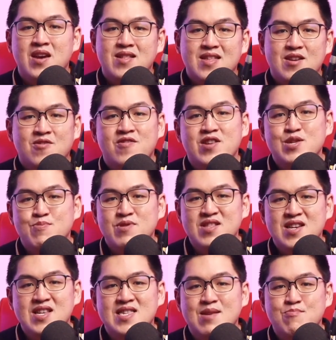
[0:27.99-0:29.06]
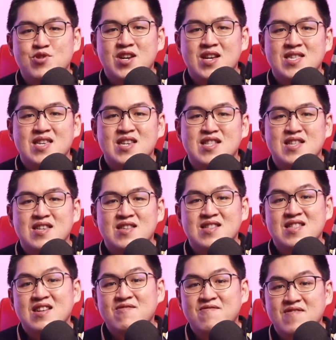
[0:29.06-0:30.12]
The corresponding subjects in a
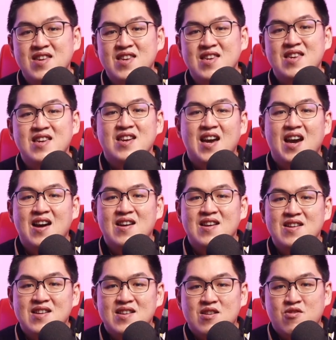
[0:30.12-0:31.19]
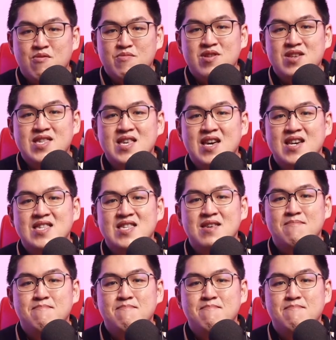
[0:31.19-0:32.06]
degree are computer science,